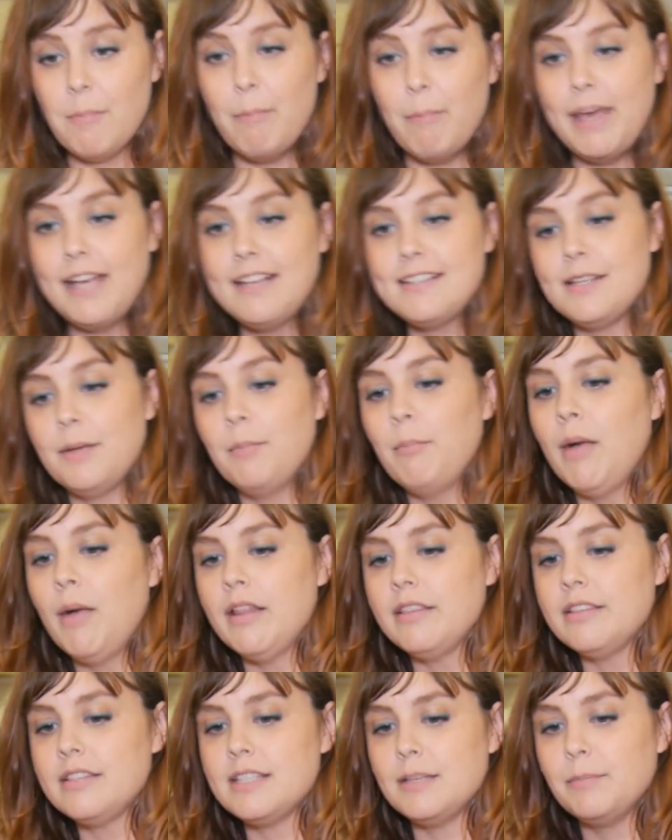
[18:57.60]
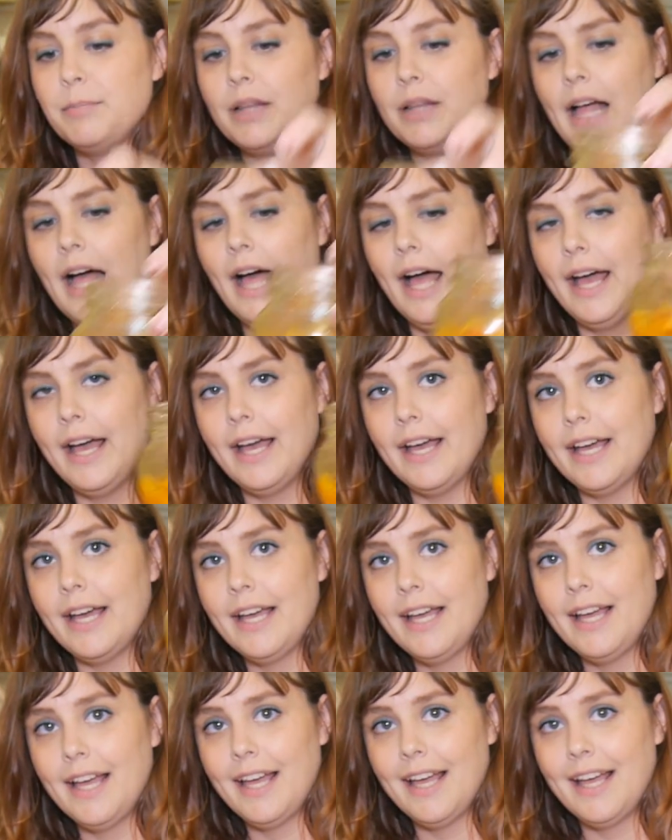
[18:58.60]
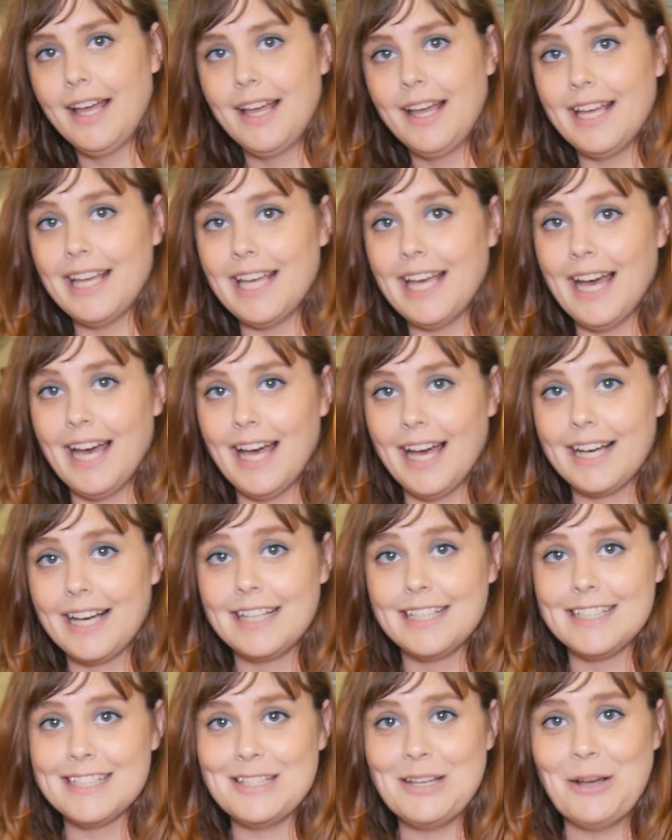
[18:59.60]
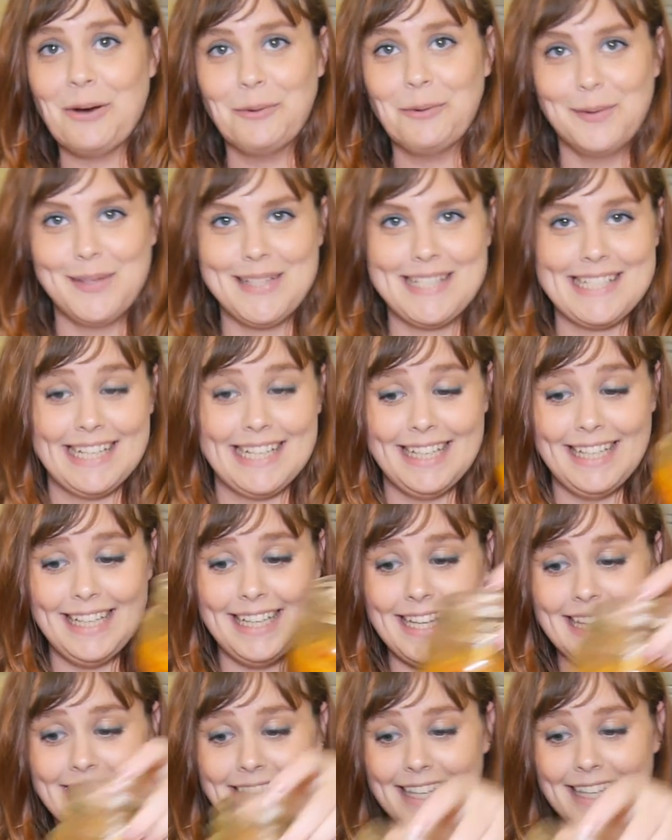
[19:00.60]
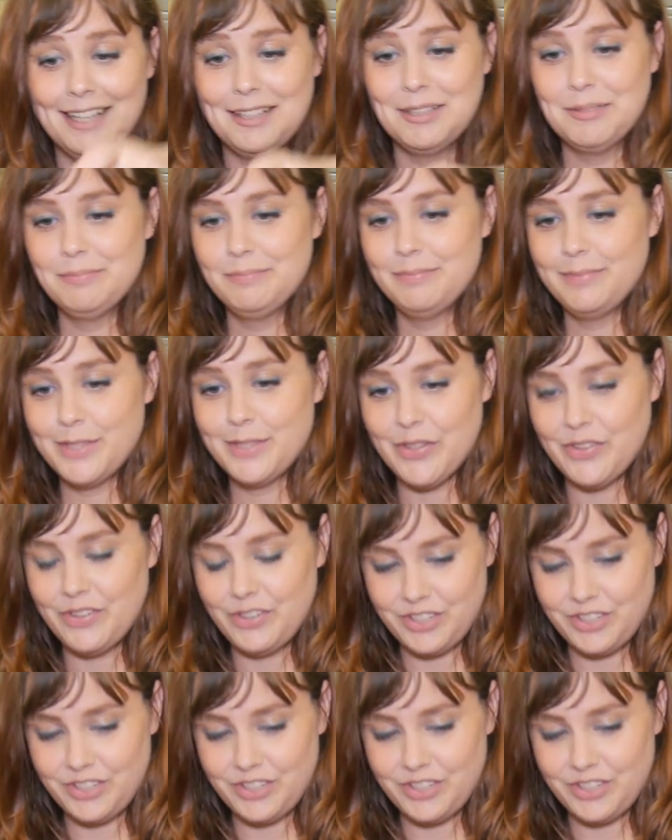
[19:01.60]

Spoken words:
Makes a month's supply. Yeah, because no one's gonna eat them. So